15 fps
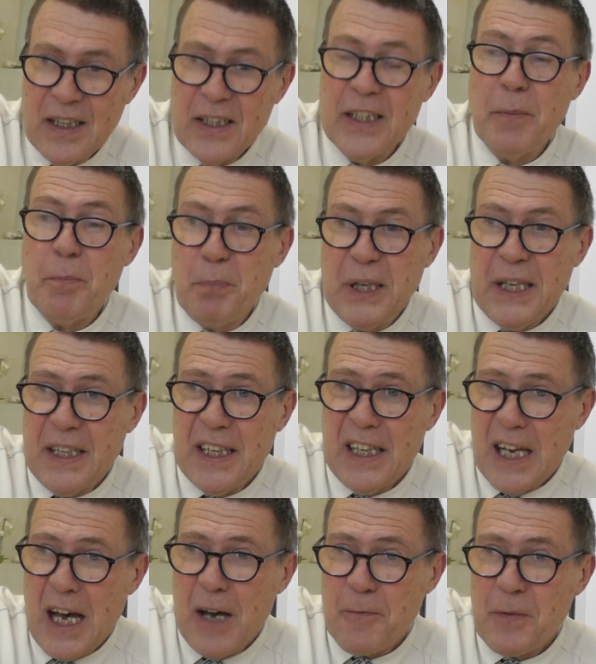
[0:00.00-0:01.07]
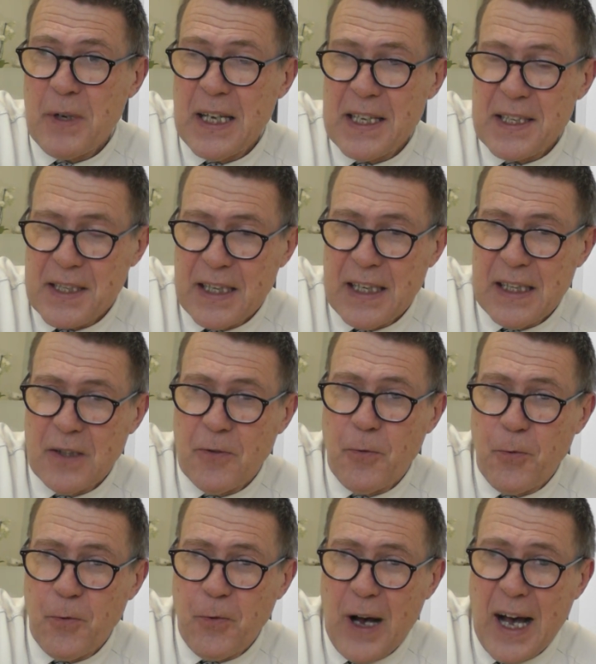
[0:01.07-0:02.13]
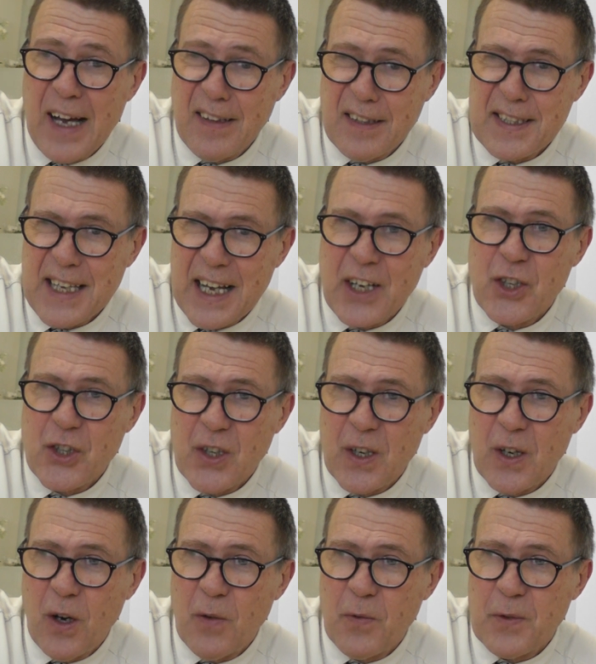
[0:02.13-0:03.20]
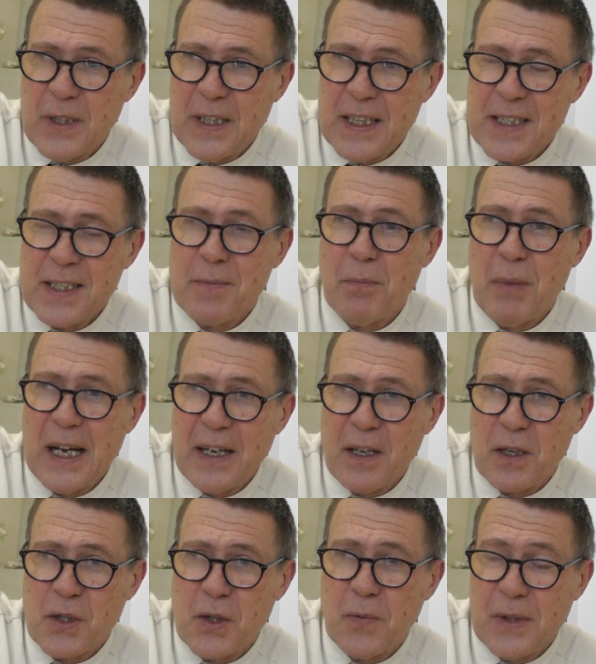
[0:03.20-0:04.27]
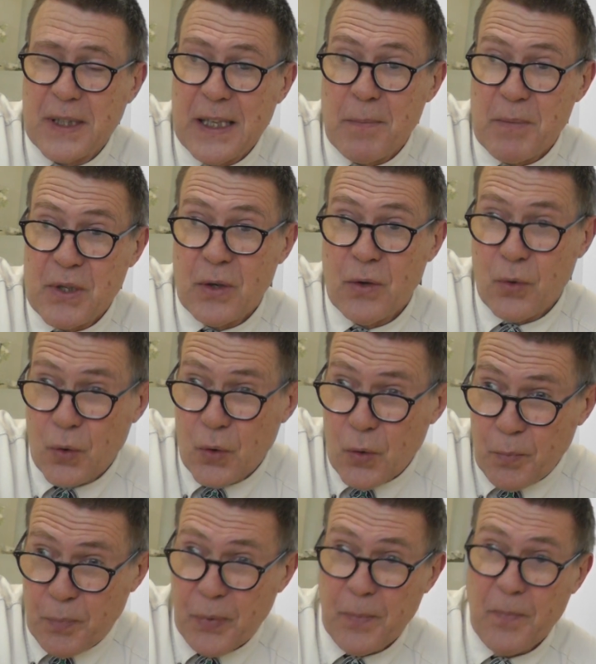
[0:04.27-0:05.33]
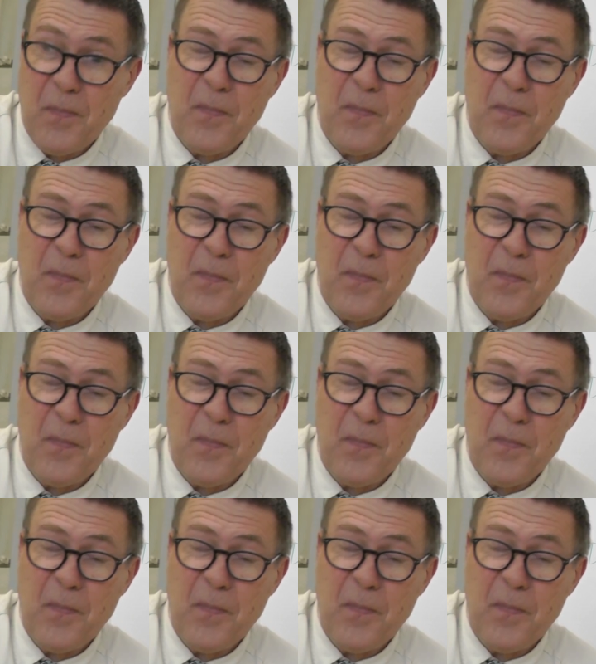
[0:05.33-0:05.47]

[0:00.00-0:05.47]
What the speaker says: The PDF is in the file section of this Microsoft Teams group.